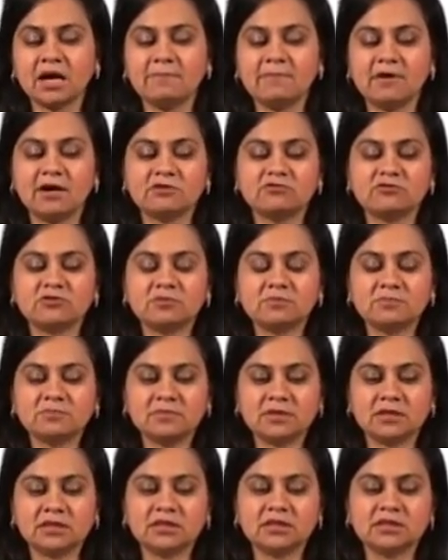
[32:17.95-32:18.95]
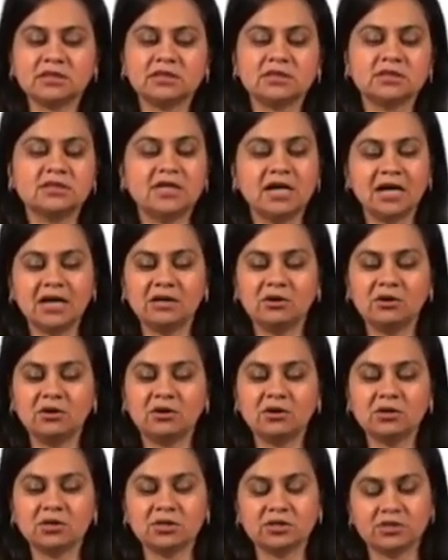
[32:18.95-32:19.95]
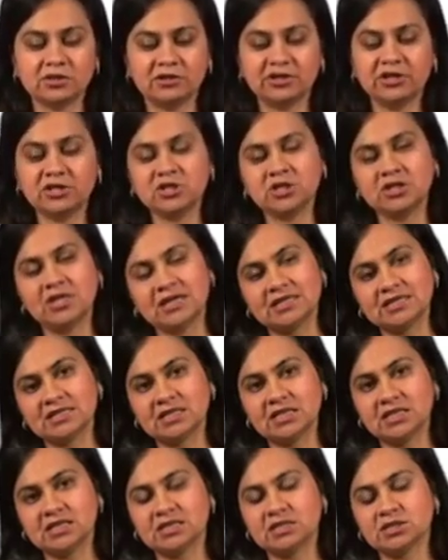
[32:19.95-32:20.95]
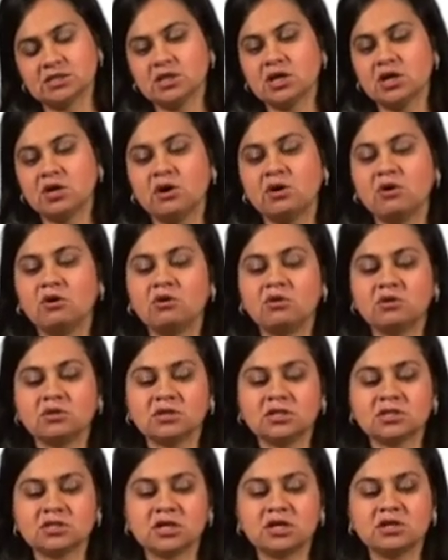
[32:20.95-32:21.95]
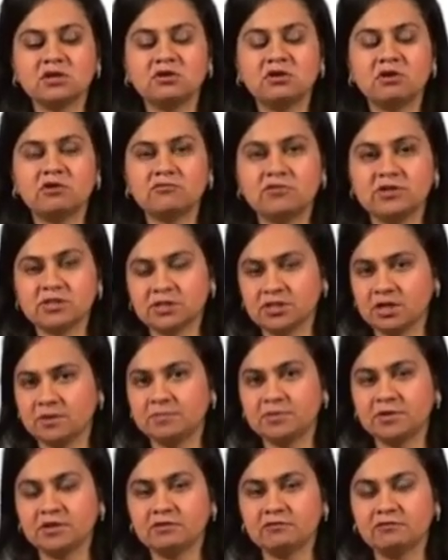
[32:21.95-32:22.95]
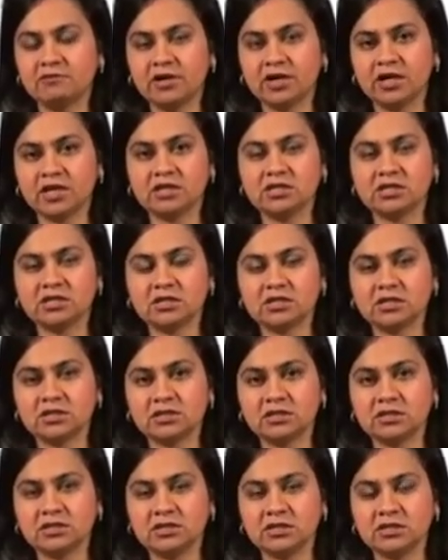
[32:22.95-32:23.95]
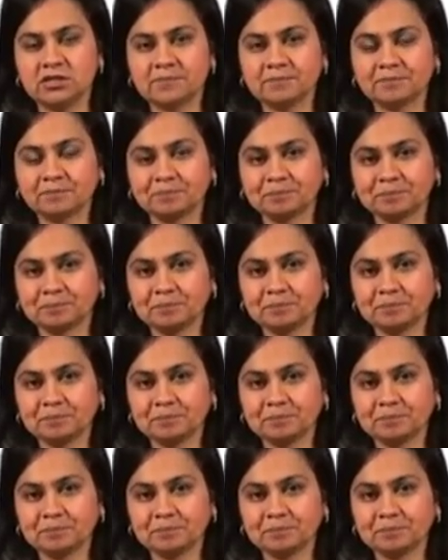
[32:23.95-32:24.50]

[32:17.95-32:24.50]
Apart from dialogue, regional accents, or the study of descriptive and the